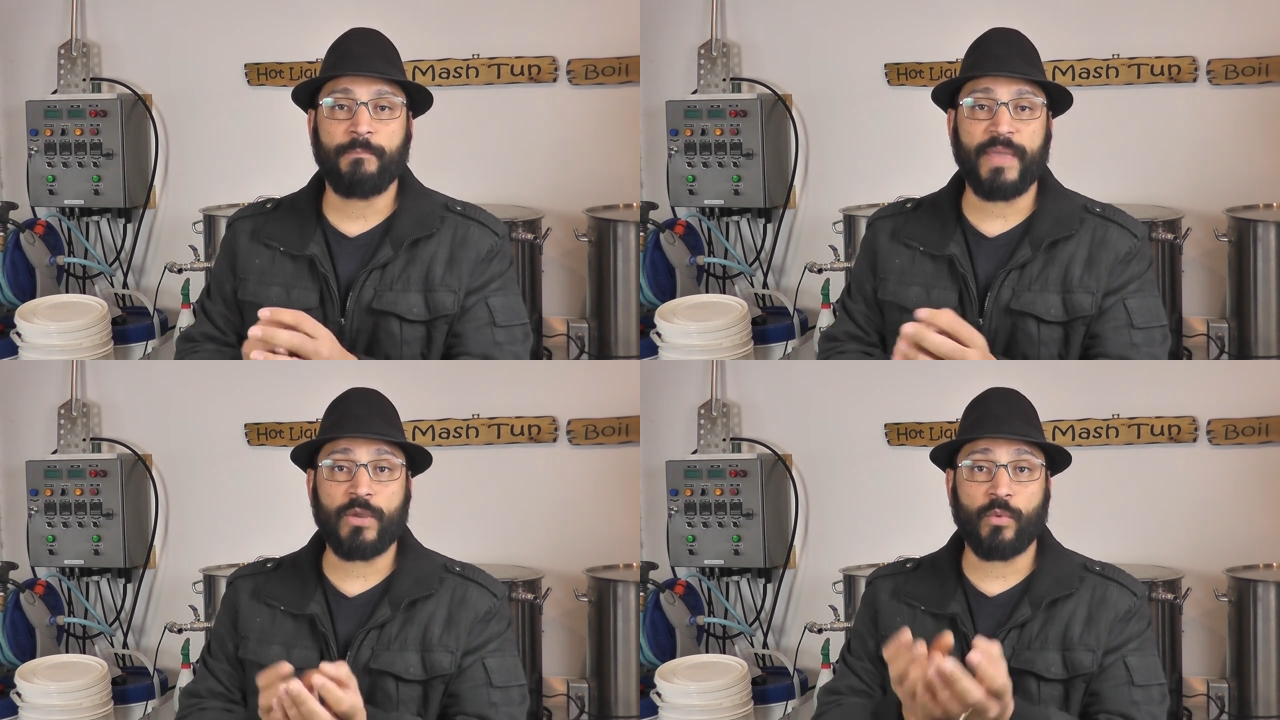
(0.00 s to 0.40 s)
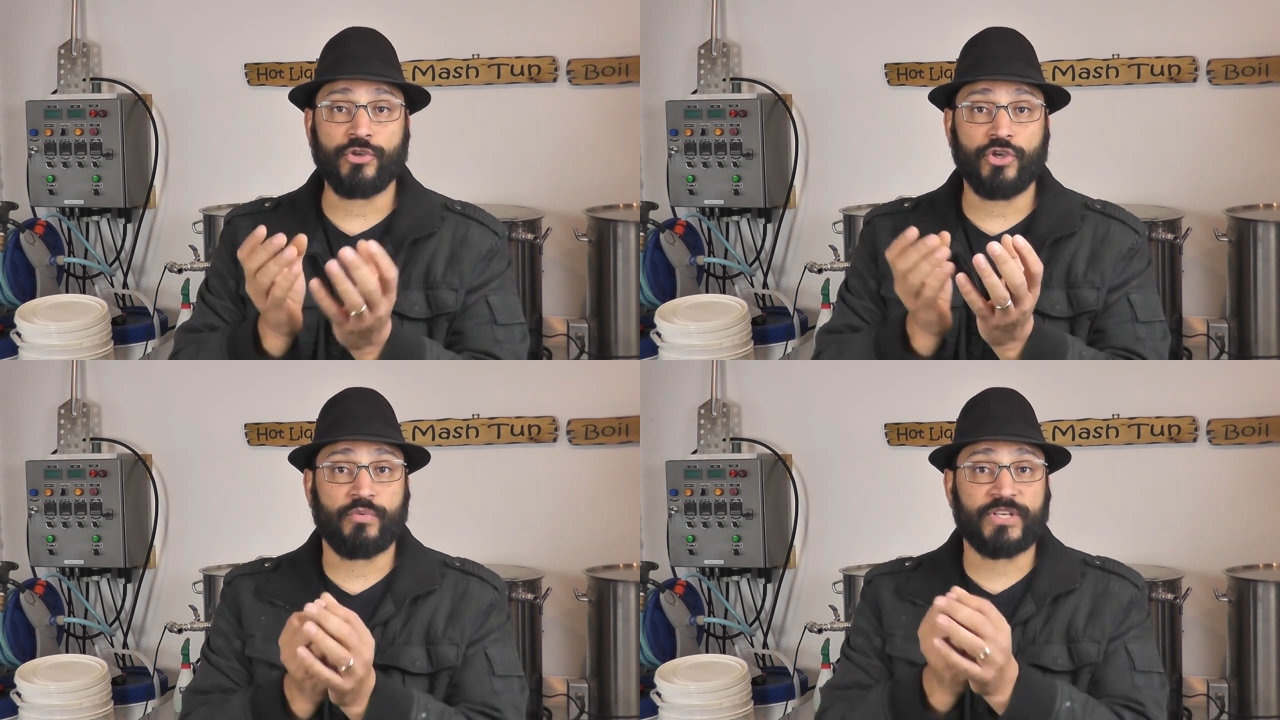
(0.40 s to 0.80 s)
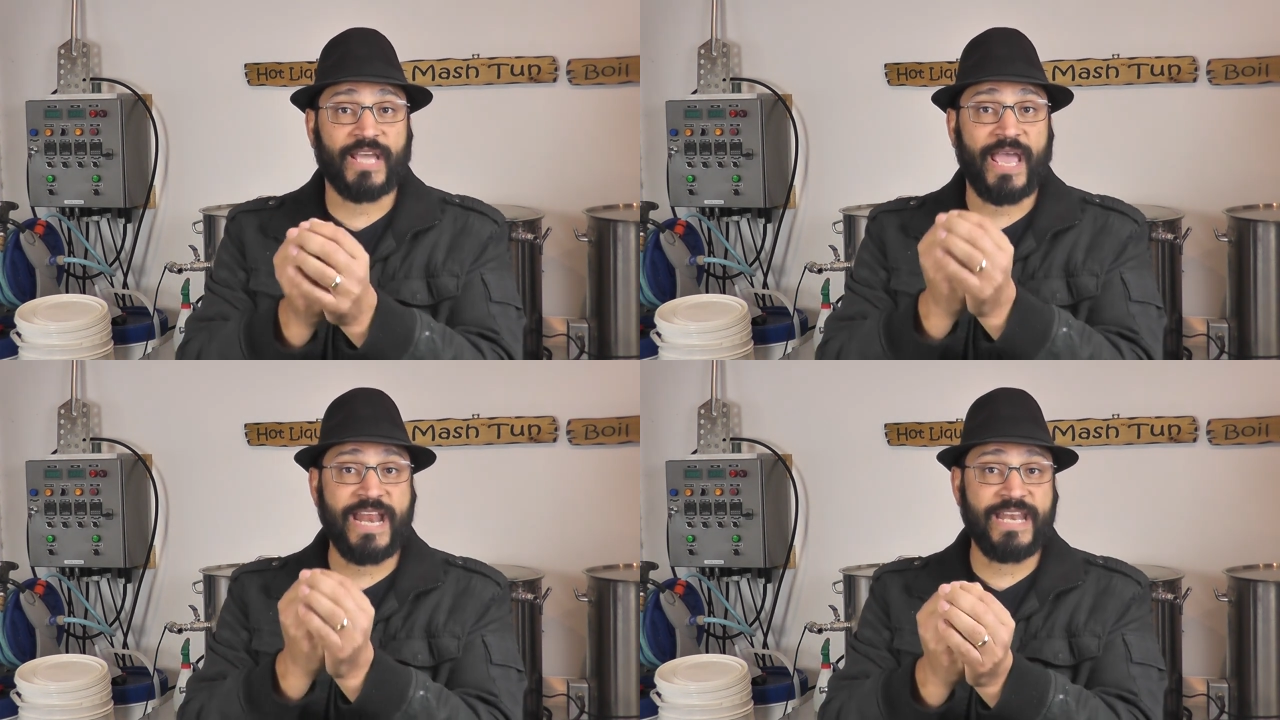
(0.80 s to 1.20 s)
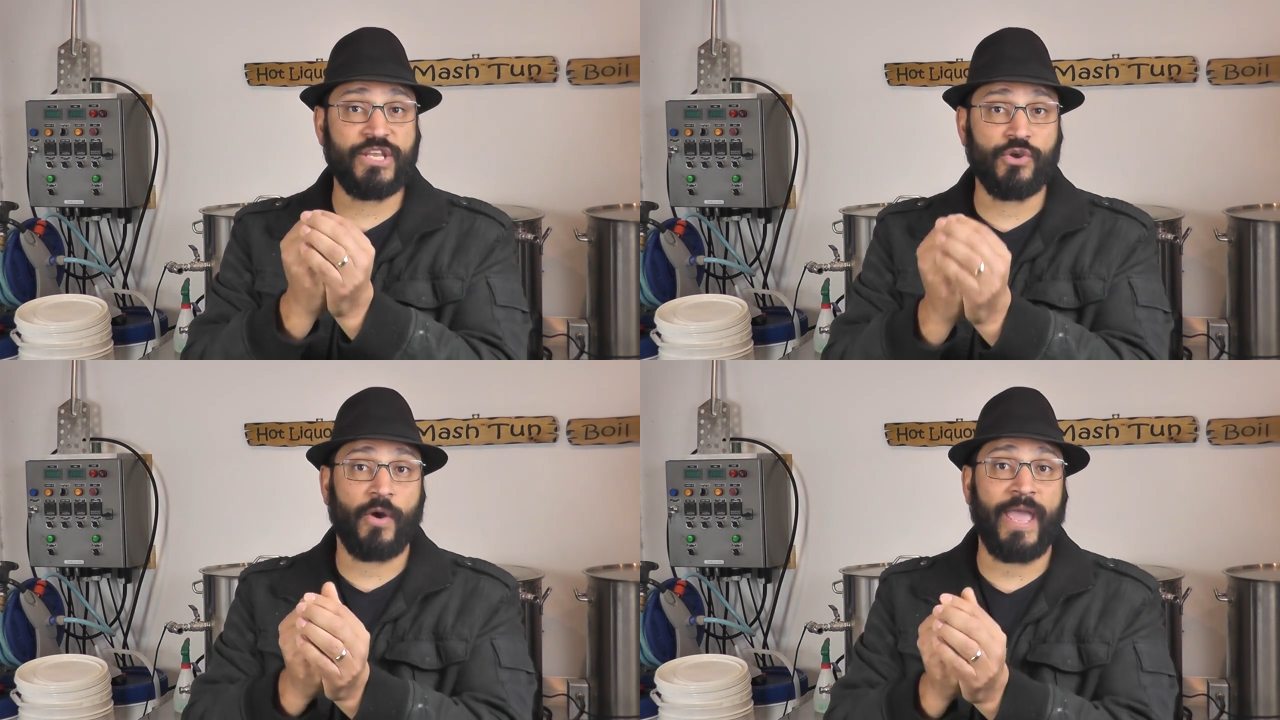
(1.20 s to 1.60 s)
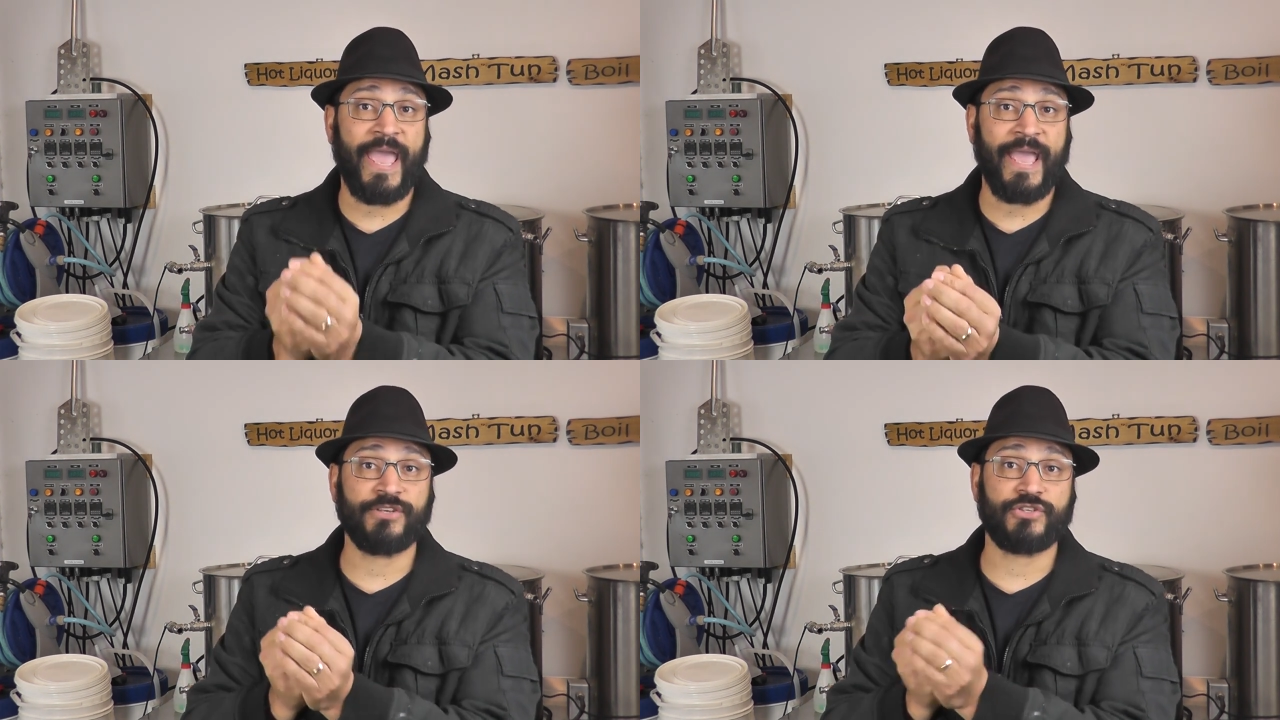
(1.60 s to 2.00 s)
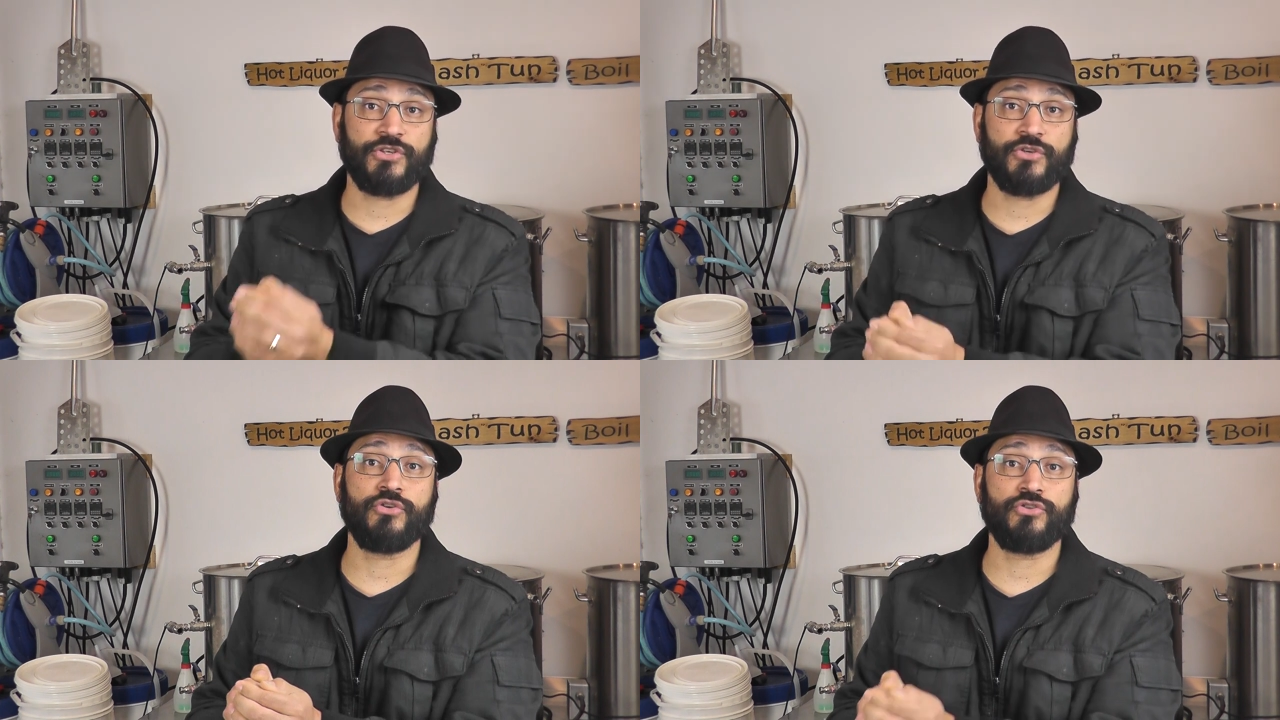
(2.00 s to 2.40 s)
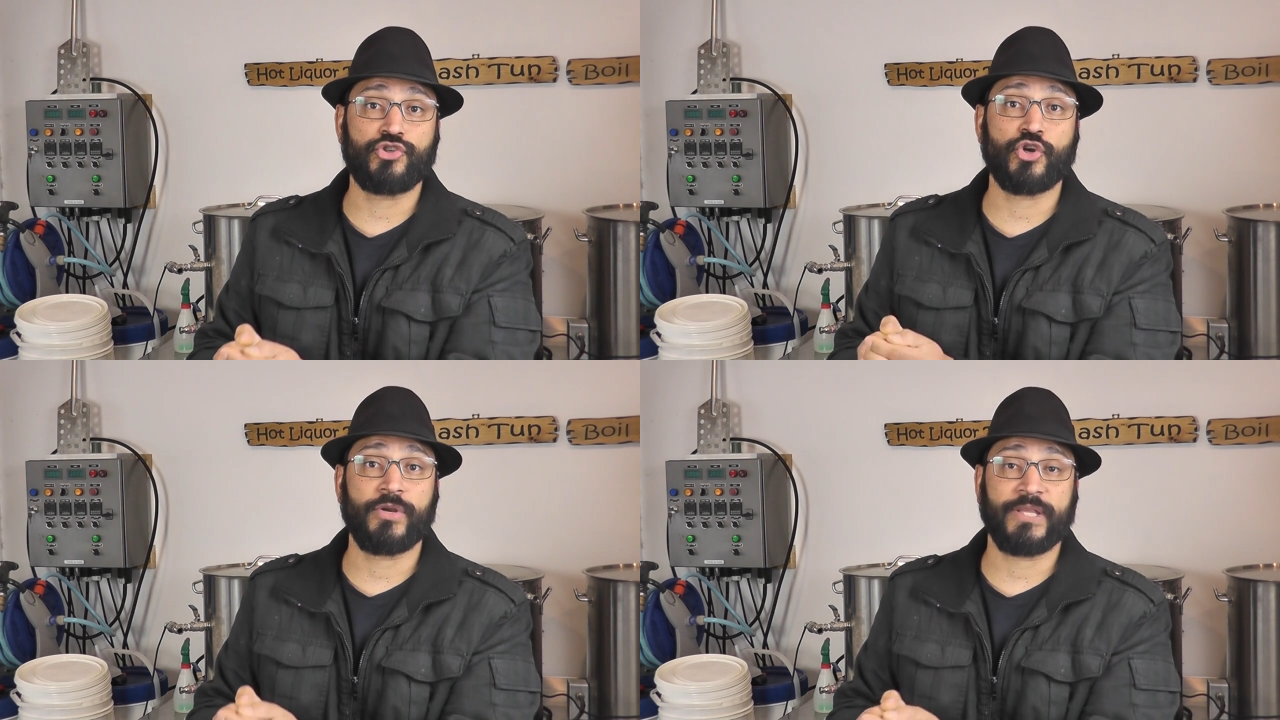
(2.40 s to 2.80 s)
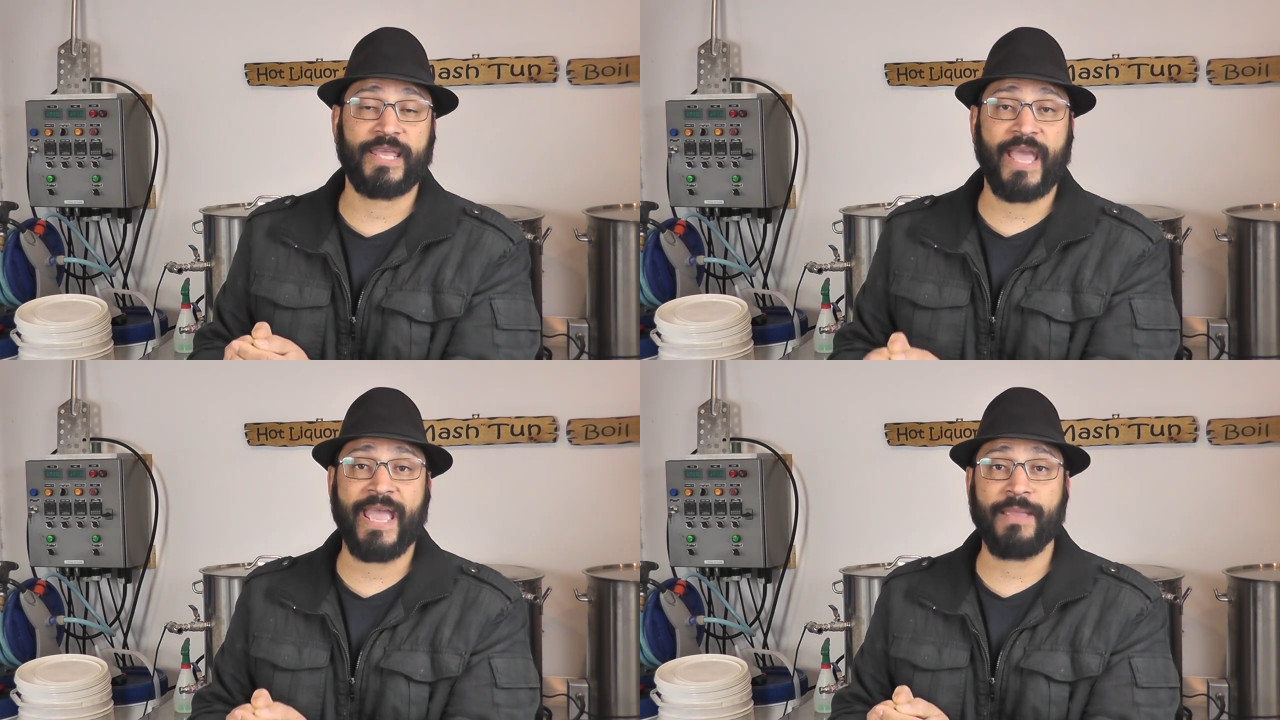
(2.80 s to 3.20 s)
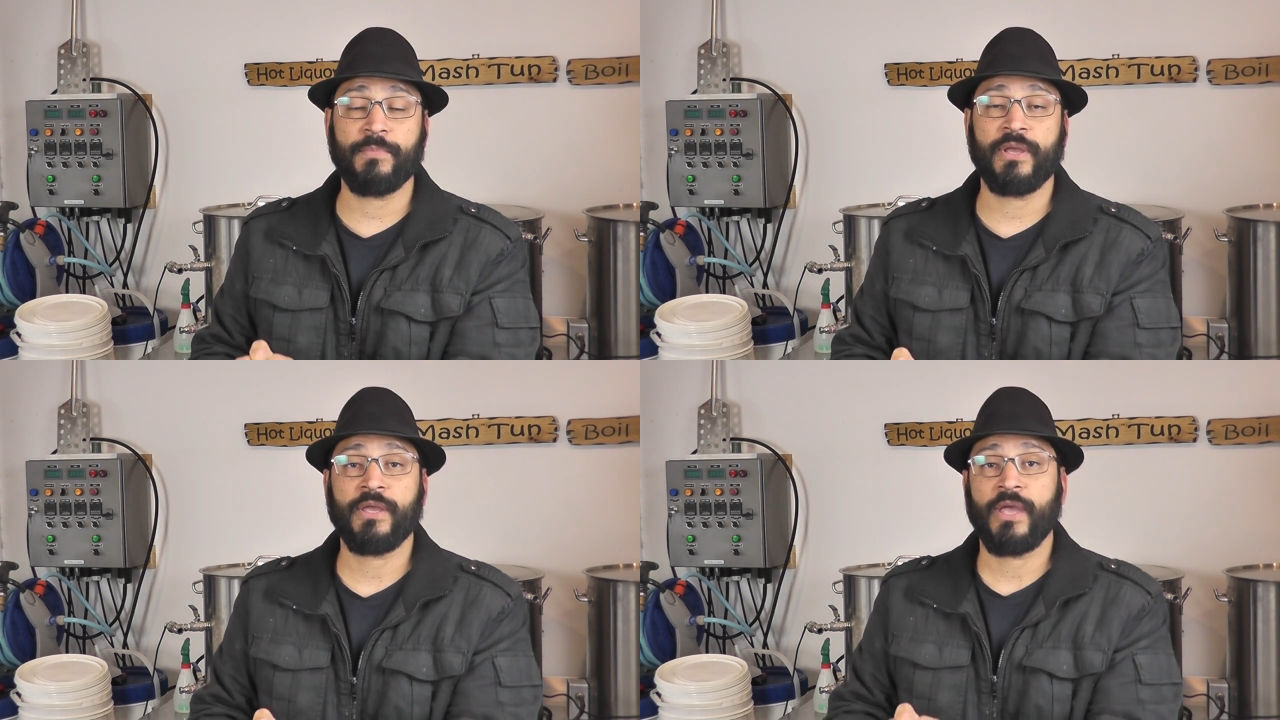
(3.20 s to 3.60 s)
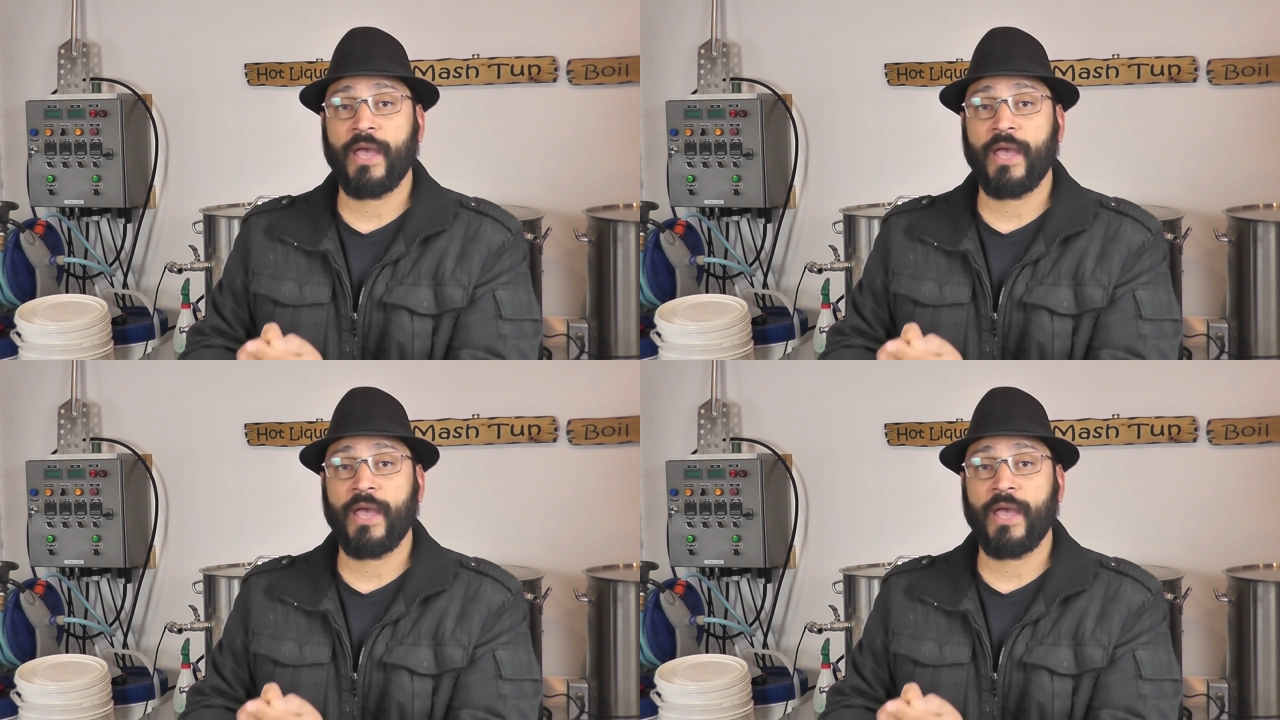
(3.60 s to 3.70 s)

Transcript: being what you retain in your hand to use during the game.